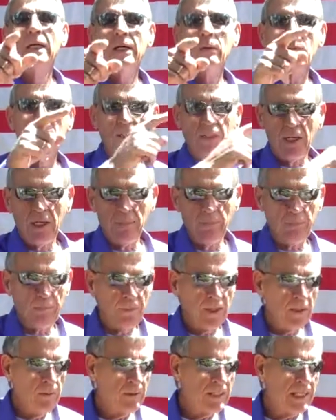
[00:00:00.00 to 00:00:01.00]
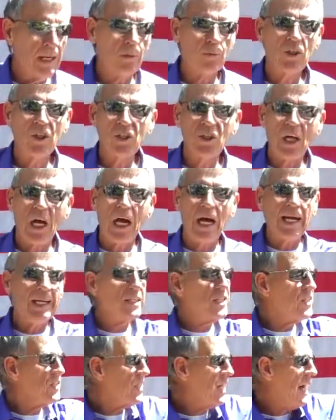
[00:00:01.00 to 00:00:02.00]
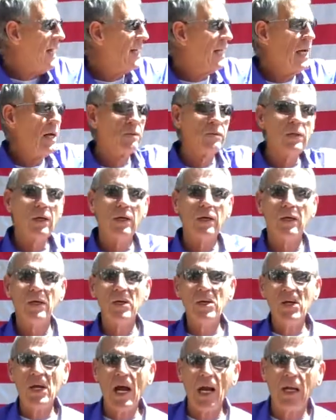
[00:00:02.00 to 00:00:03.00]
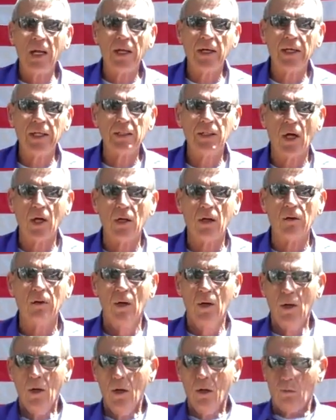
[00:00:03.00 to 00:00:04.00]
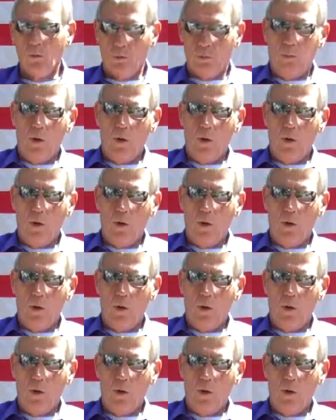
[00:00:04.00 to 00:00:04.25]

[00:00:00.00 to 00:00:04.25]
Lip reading: It was him. He was outside, standing out there, yelling his head off.